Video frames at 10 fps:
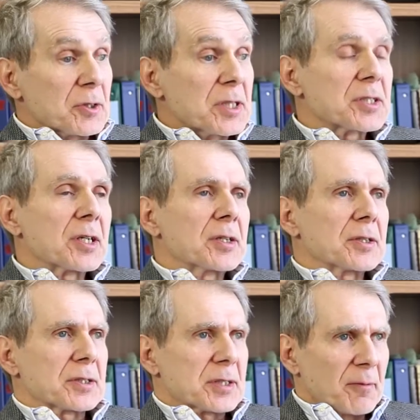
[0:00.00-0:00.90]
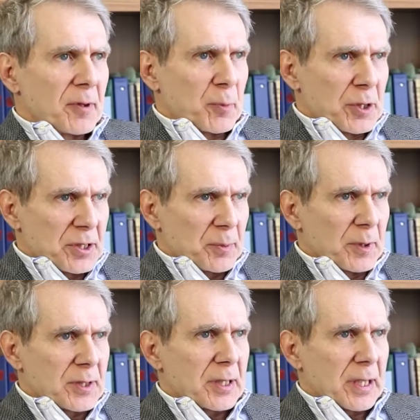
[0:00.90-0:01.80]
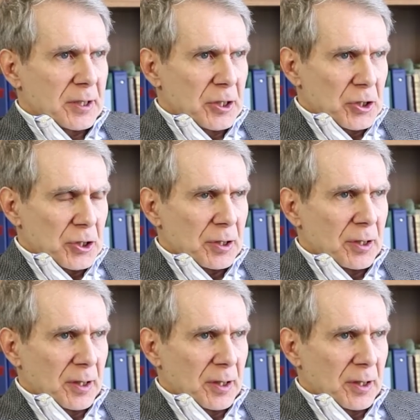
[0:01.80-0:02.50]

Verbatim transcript: these are some of the principles that I teach uh,